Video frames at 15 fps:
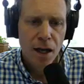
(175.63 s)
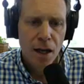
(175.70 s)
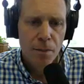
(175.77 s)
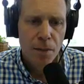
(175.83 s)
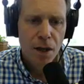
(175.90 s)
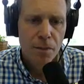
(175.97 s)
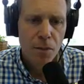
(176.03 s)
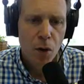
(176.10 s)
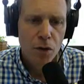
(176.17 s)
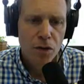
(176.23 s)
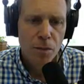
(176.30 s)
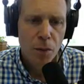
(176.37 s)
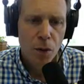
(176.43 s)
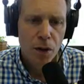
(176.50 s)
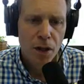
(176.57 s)
But most
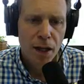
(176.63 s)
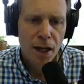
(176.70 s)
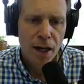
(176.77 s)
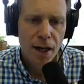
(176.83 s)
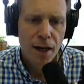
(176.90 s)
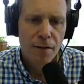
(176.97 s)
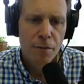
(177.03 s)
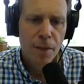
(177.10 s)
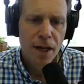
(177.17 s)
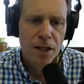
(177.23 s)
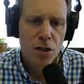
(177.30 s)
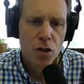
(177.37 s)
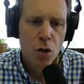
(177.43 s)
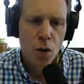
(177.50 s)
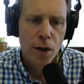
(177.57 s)
importantly, I have my
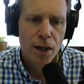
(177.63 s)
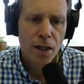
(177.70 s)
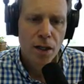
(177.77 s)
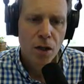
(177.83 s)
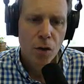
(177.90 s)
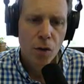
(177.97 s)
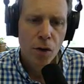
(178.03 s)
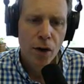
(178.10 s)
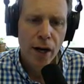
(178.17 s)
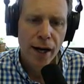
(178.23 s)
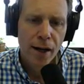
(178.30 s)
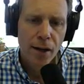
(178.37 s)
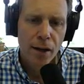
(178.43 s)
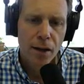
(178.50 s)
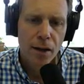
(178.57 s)
join
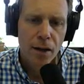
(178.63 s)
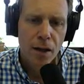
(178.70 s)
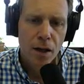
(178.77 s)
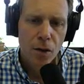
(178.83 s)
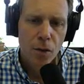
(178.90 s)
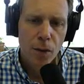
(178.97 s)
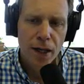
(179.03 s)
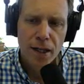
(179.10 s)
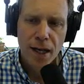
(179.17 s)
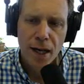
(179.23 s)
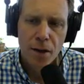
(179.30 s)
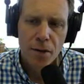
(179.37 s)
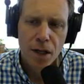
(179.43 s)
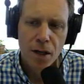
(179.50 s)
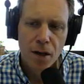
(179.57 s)
URL right
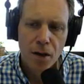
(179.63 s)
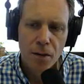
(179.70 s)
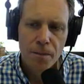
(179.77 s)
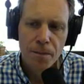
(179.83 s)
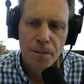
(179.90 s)
down here.